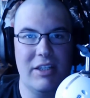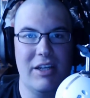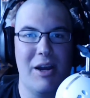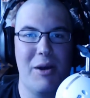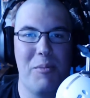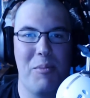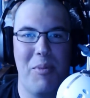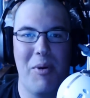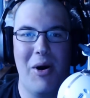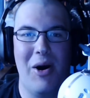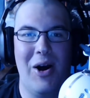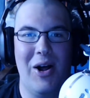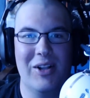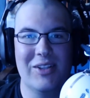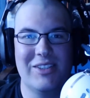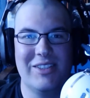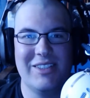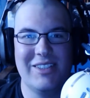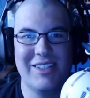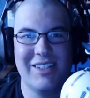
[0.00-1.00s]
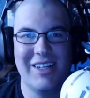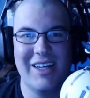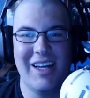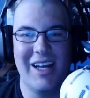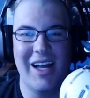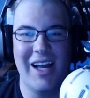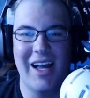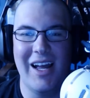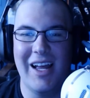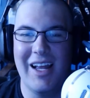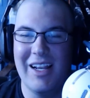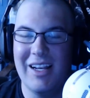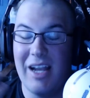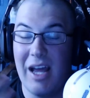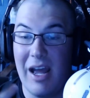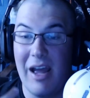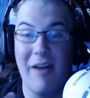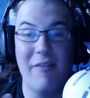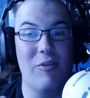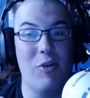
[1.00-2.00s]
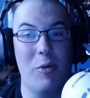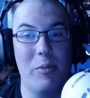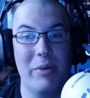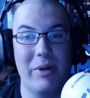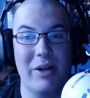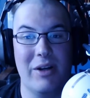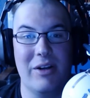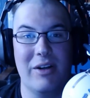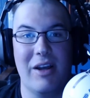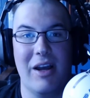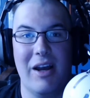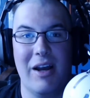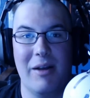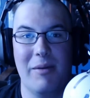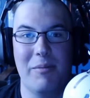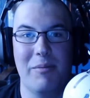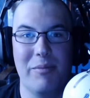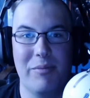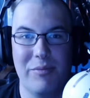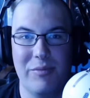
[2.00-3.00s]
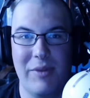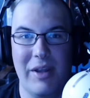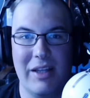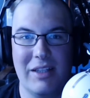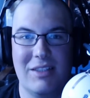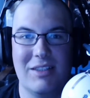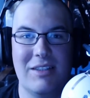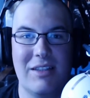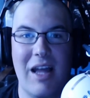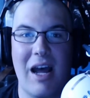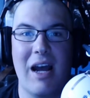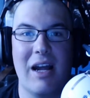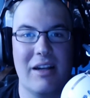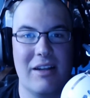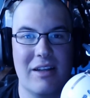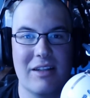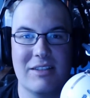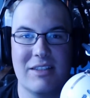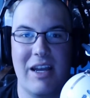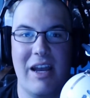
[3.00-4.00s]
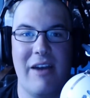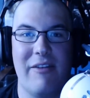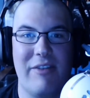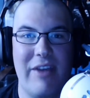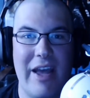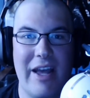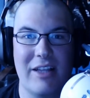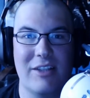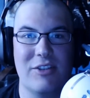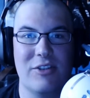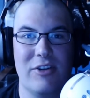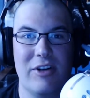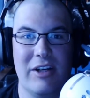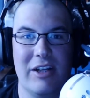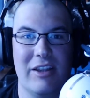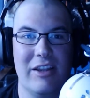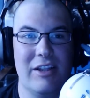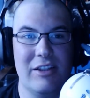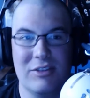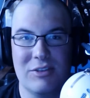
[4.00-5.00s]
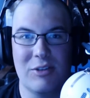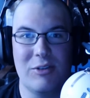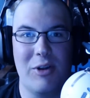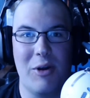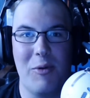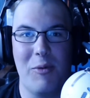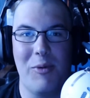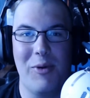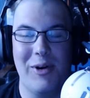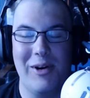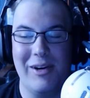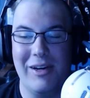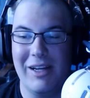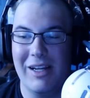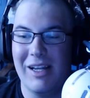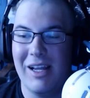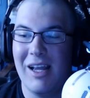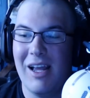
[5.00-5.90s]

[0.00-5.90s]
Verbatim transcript: I'm bald and I have no beard. Um, it's not because I have cancer or anything, so don't worry.